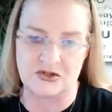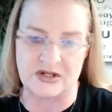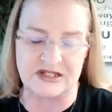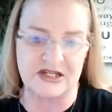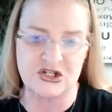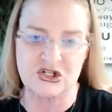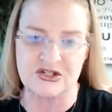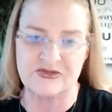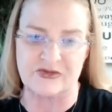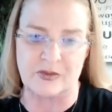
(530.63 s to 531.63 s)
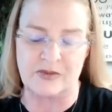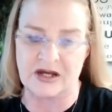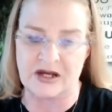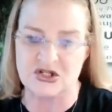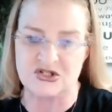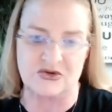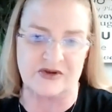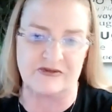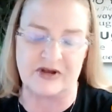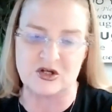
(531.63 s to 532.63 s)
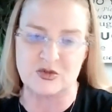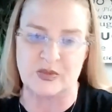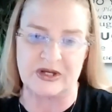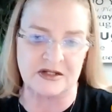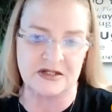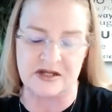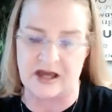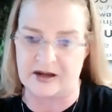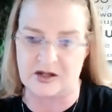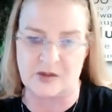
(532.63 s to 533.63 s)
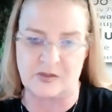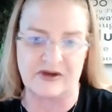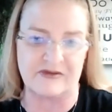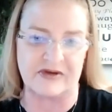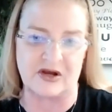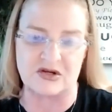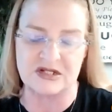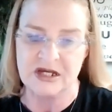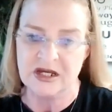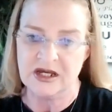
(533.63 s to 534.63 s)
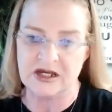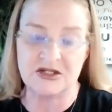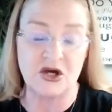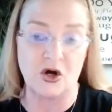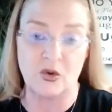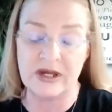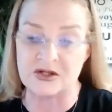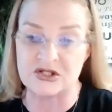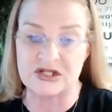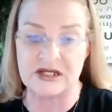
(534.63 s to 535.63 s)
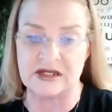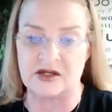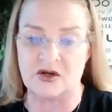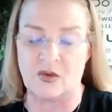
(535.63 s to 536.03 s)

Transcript: transitions from not just student affairs, but into academic affairs, into OE&T,